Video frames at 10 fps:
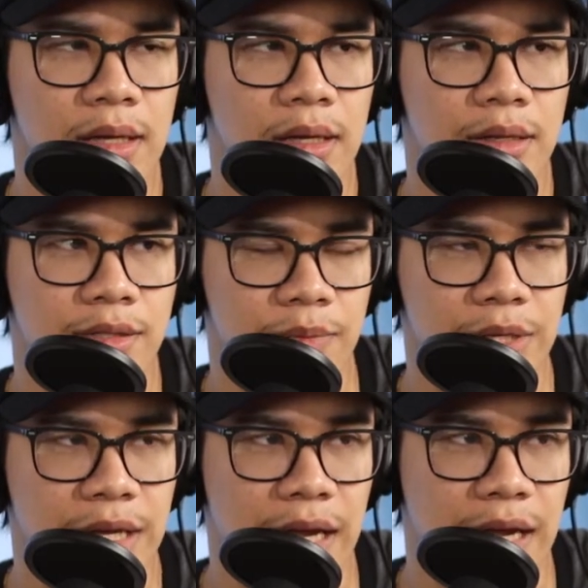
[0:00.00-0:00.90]

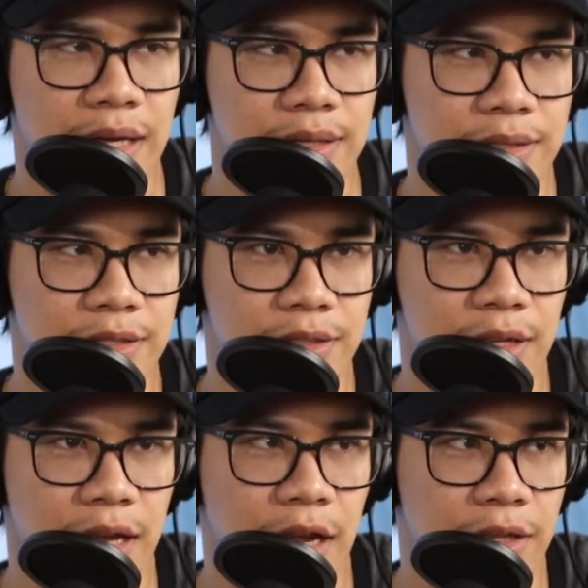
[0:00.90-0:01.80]
something as,
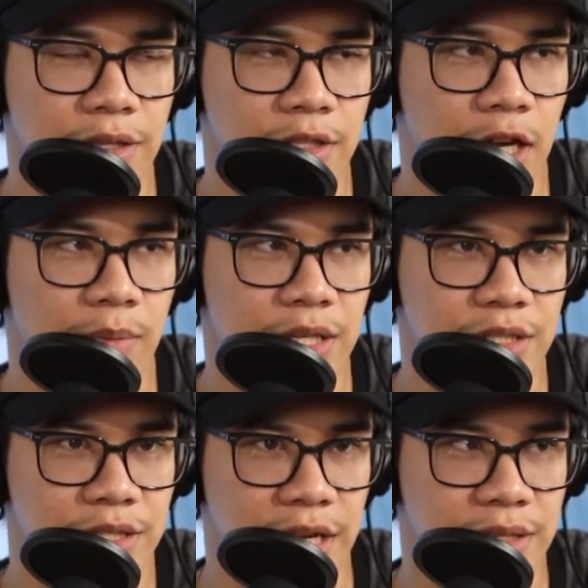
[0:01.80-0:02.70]
at the time, as
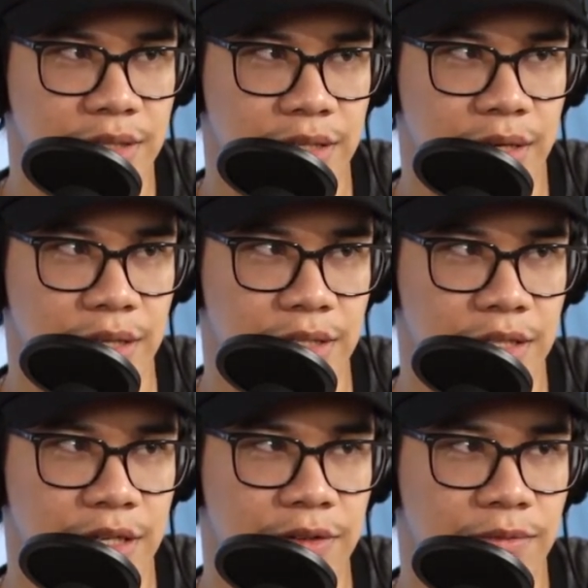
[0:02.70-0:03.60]
dense and
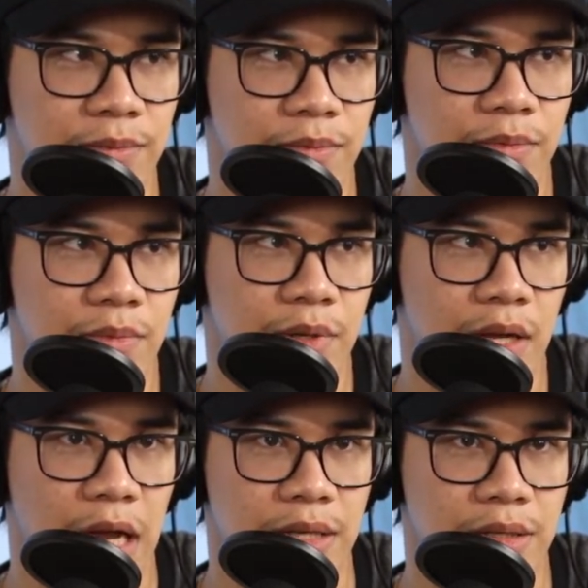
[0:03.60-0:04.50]

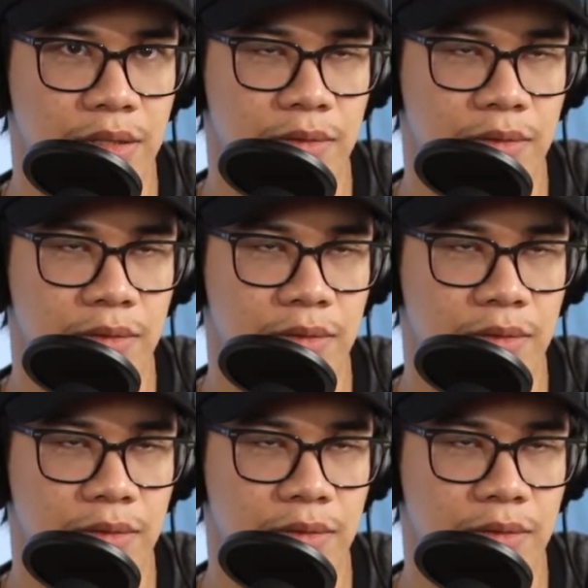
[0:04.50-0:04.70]
as